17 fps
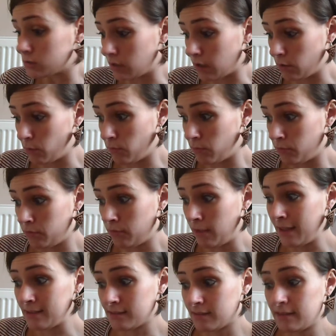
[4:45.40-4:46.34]
So
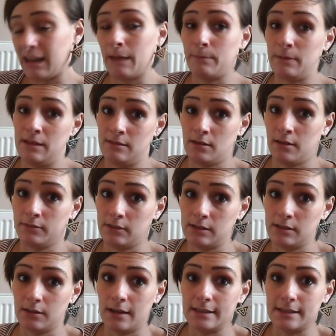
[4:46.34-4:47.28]
that's the nappies I've
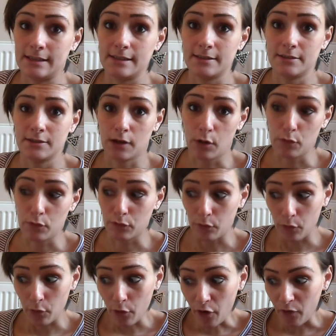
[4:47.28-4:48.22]
decided to go
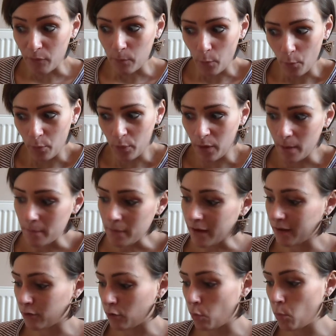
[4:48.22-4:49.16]
for. I bought them,
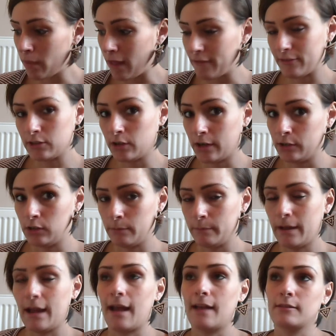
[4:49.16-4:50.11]
got all that for
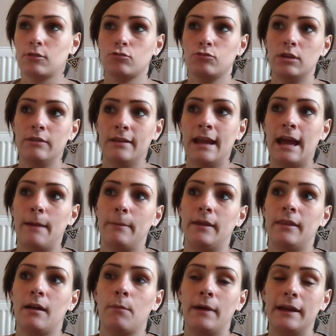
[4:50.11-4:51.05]
£99. I was really, really
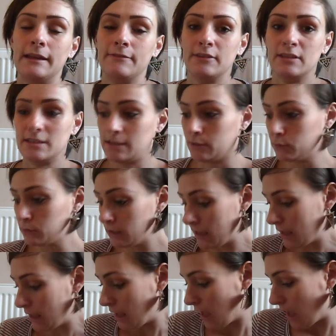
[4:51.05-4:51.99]
happy that I waited for the deal.
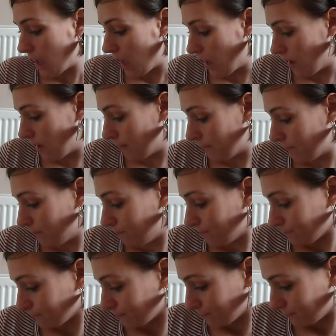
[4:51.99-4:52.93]

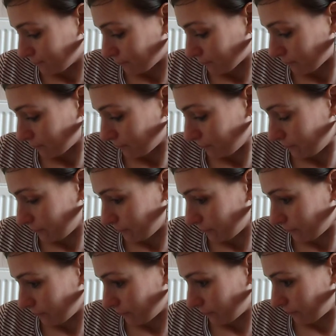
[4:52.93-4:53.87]

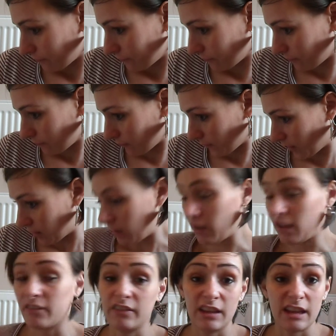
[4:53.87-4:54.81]

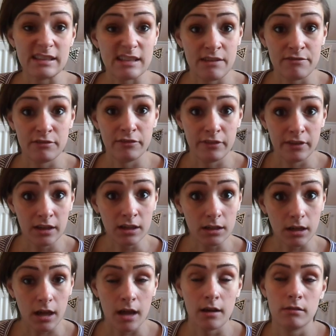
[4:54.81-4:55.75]
Yeah, I think that's
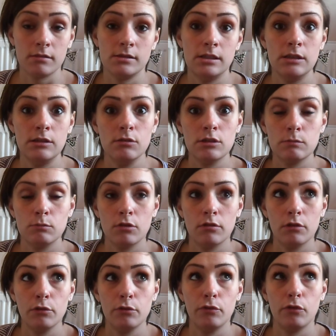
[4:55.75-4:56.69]
everything, and I'll see you
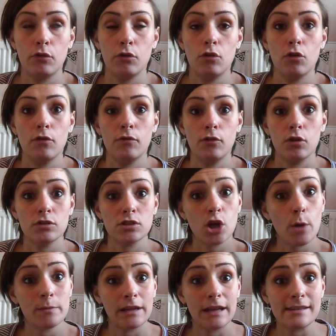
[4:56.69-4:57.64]
tomorrow for
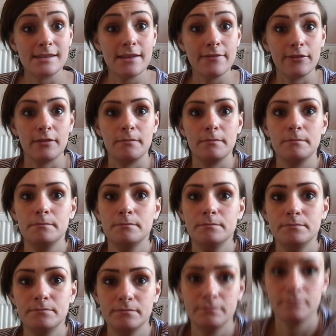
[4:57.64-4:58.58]
Vlogtober day 7.